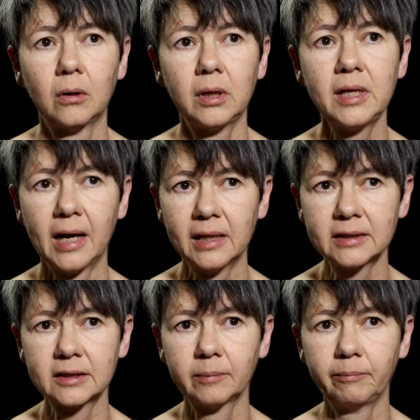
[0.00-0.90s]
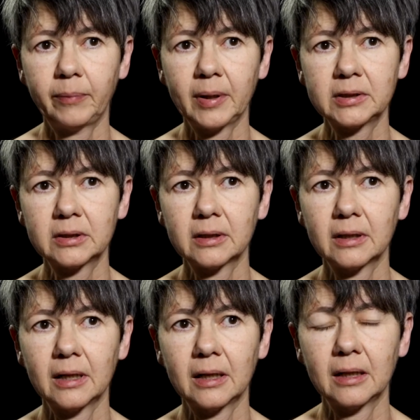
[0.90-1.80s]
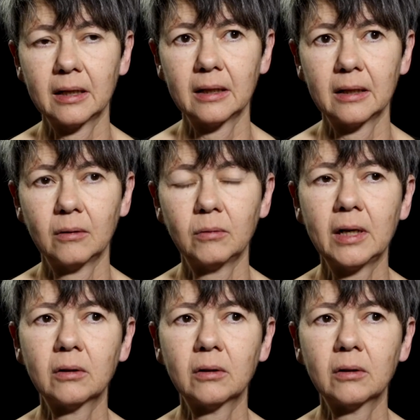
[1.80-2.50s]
Yes, but, well,